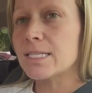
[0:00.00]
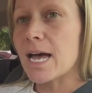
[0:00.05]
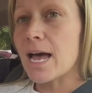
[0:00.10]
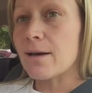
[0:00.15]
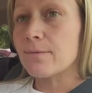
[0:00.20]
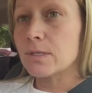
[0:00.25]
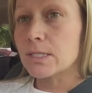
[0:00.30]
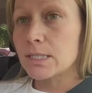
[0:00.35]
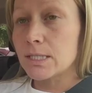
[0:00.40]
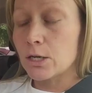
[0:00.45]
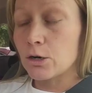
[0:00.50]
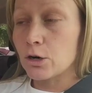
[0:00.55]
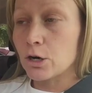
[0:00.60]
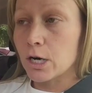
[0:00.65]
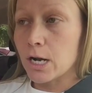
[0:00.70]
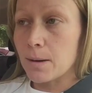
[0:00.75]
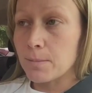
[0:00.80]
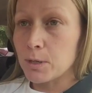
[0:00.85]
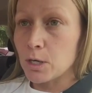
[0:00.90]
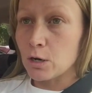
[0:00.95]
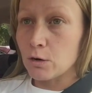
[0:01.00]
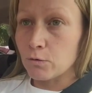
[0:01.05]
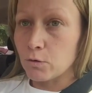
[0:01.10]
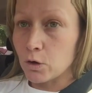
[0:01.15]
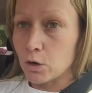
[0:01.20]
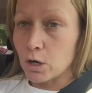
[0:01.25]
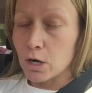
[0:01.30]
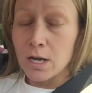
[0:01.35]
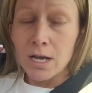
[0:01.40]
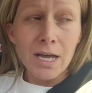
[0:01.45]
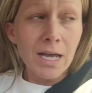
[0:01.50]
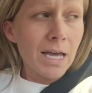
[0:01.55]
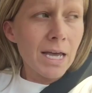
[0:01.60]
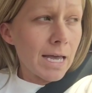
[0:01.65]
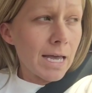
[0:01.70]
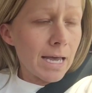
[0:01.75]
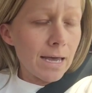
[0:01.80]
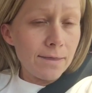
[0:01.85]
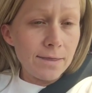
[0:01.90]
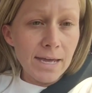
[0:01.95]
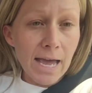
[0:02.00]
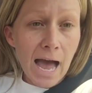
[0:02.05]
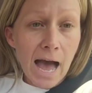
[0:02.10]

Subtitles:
I have a sitter coming over in the